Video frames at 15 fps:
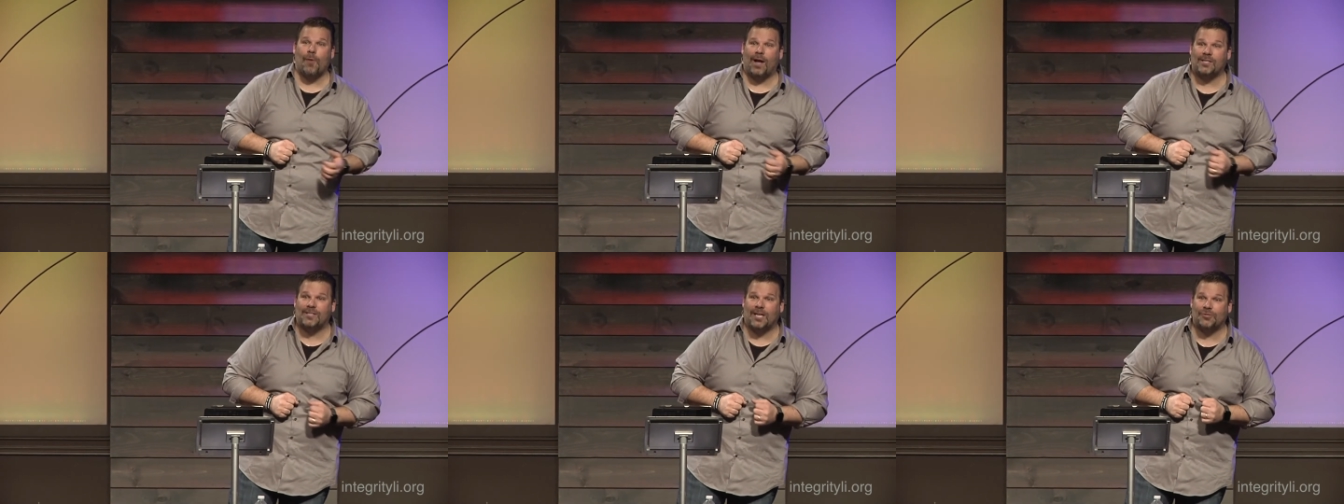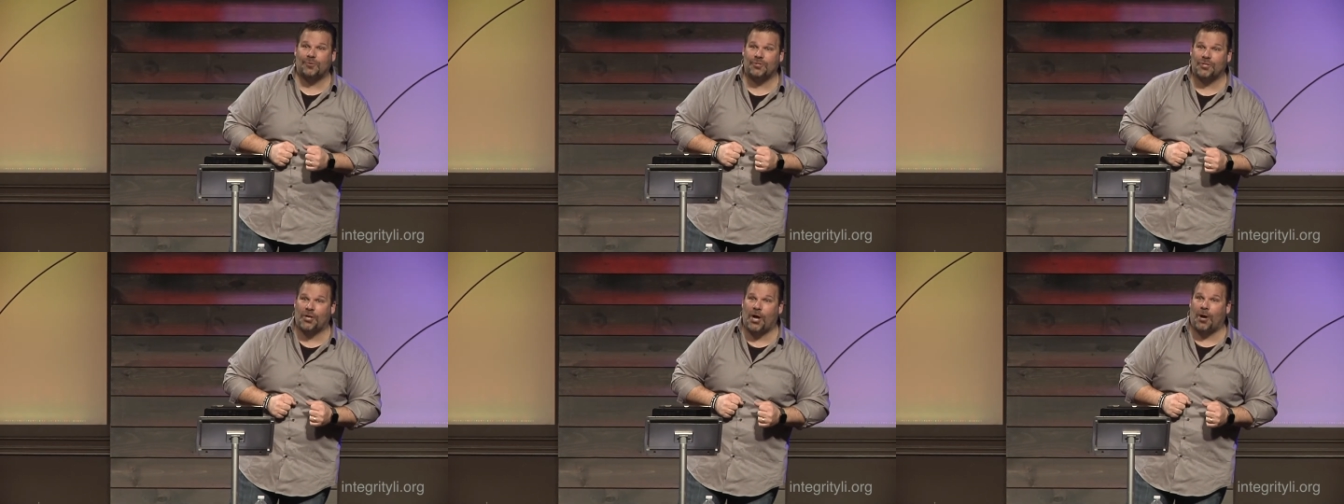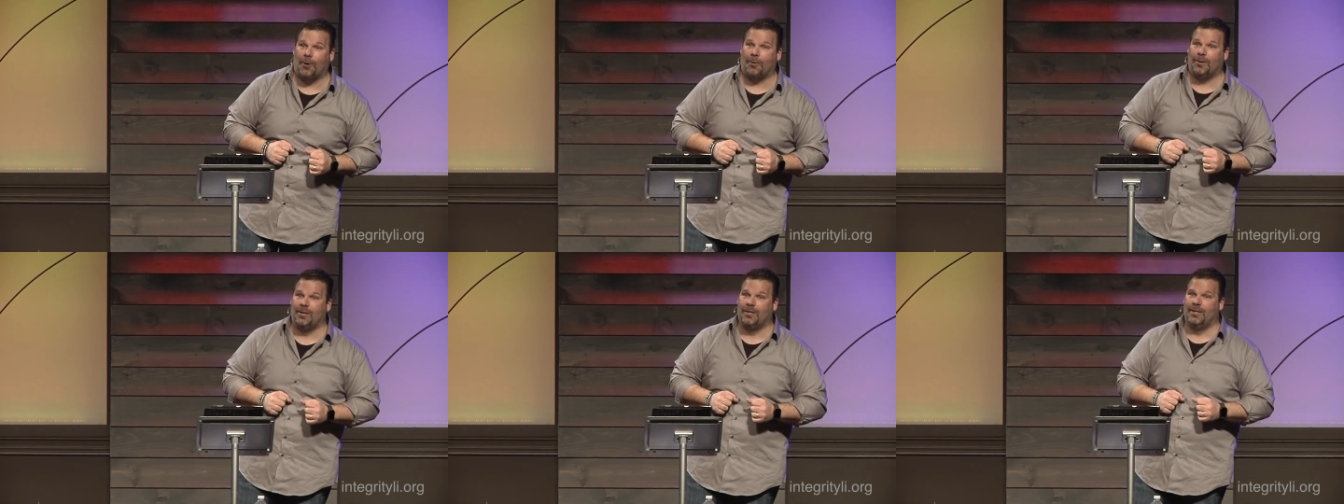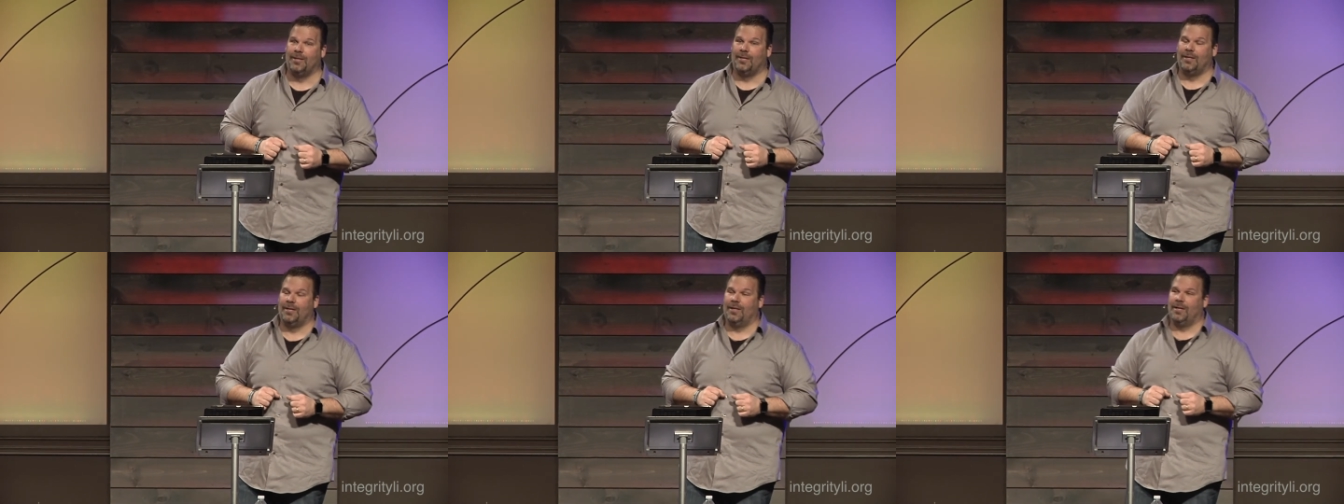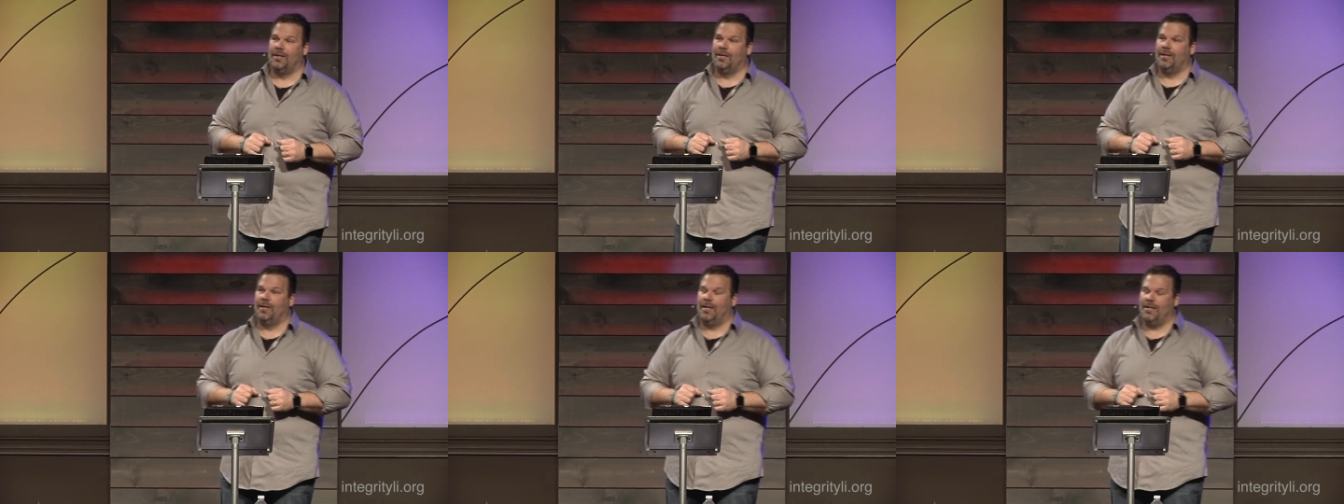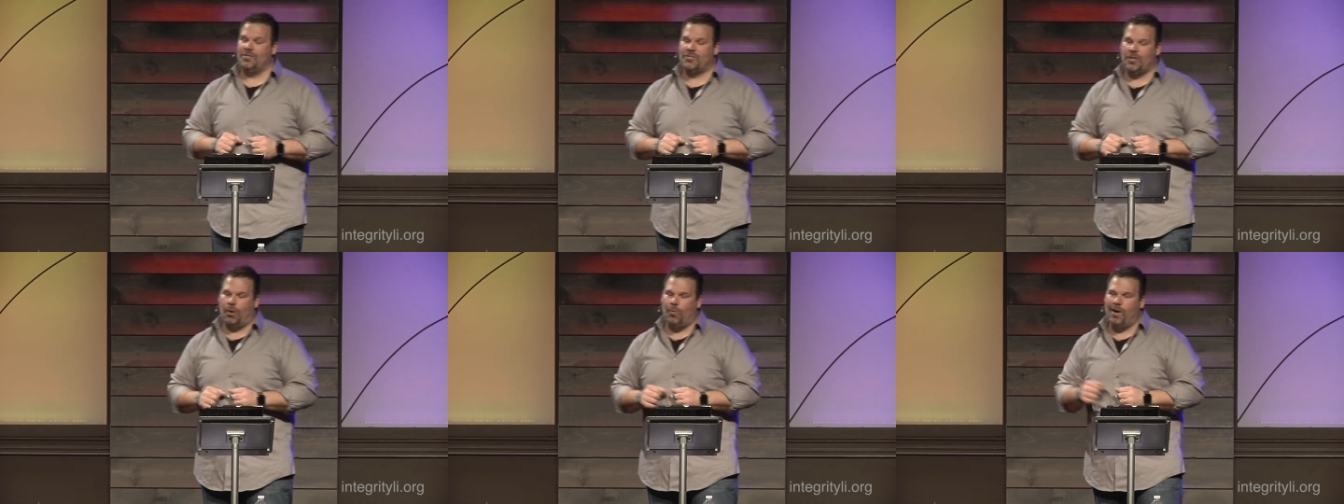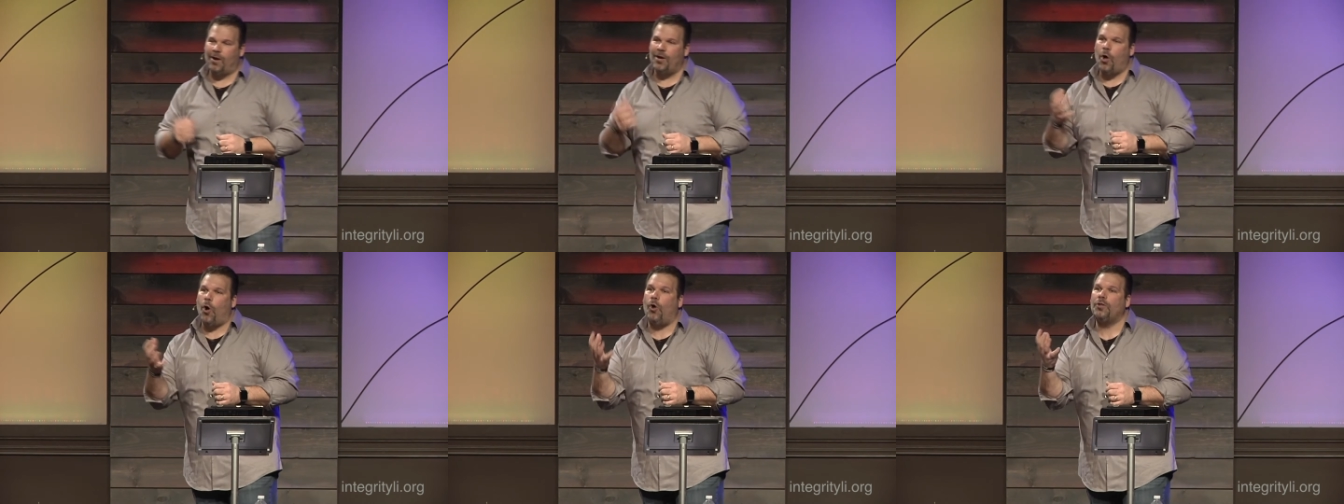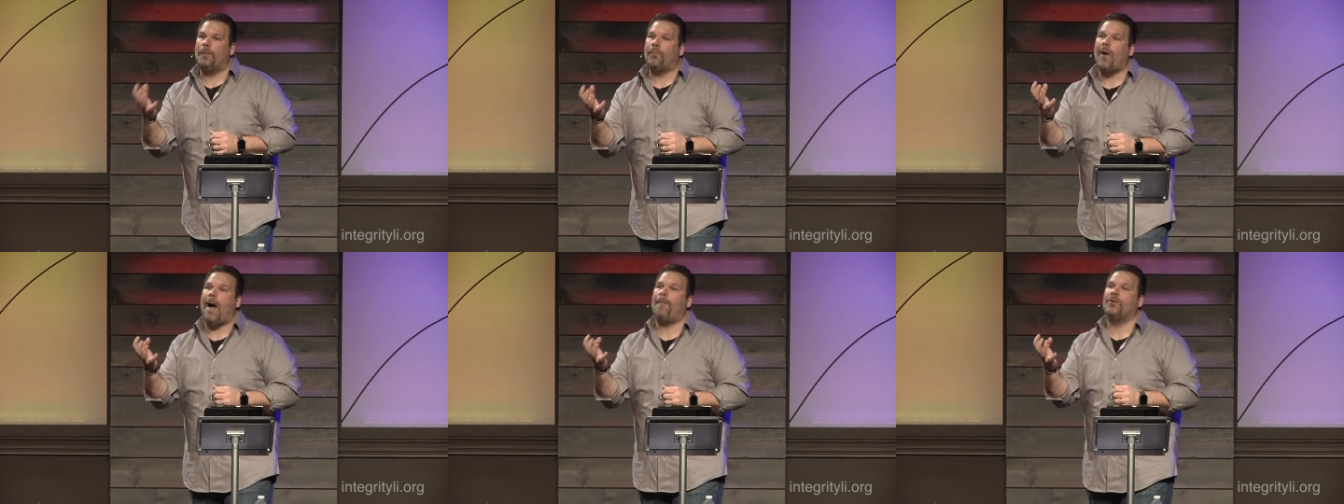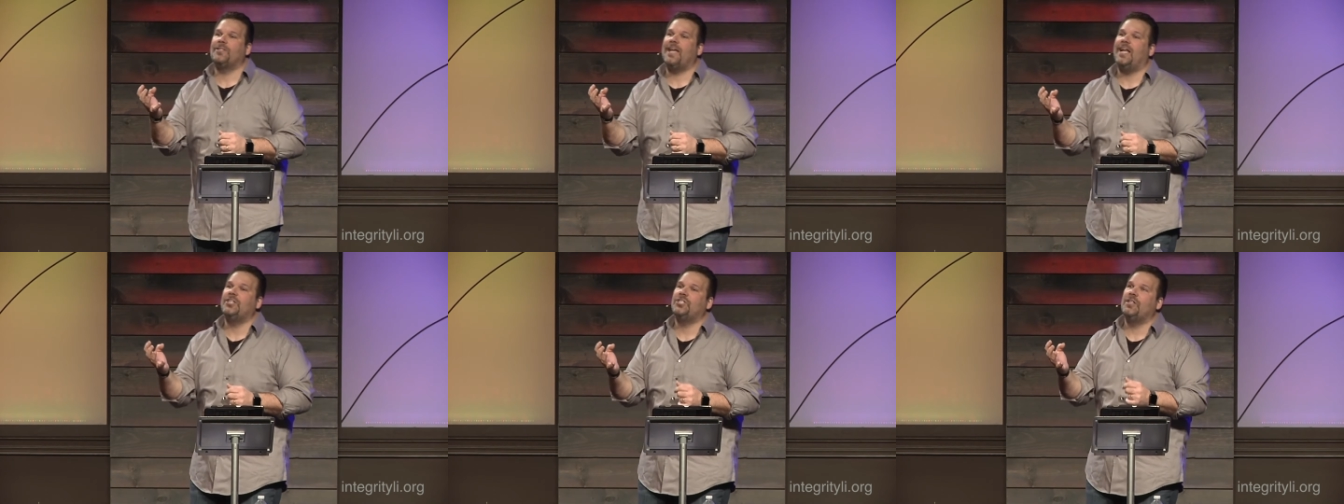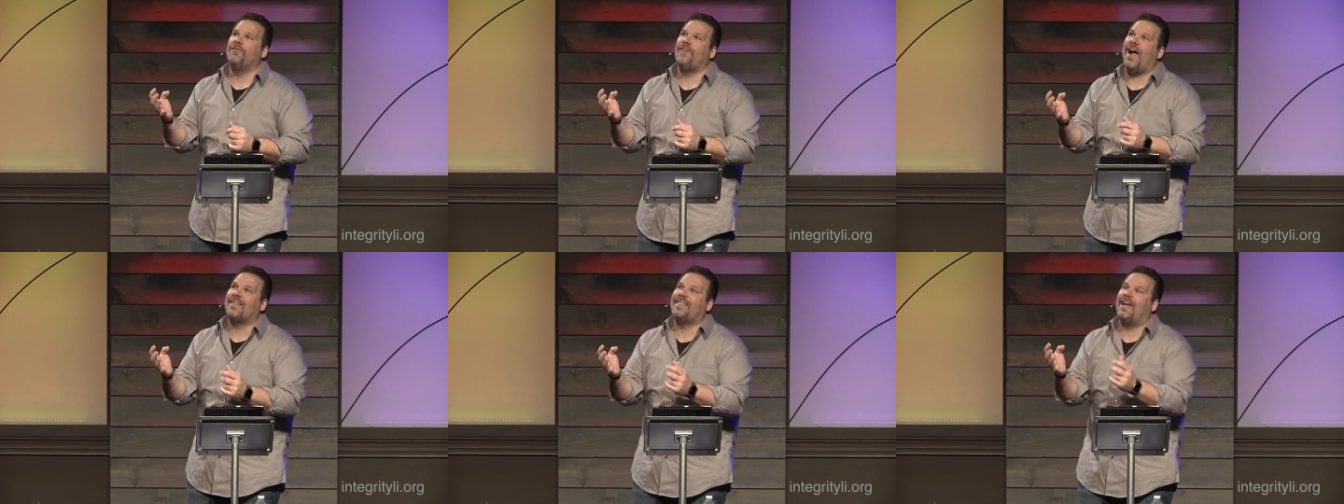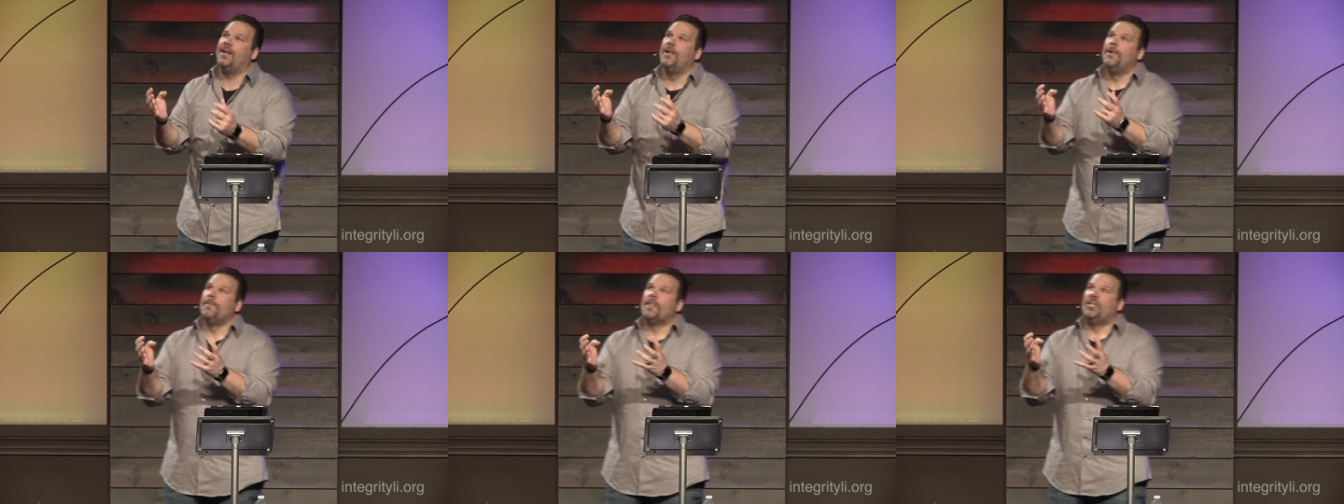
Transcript: way centuries ago. And so we're going to hold in proper tension the fact that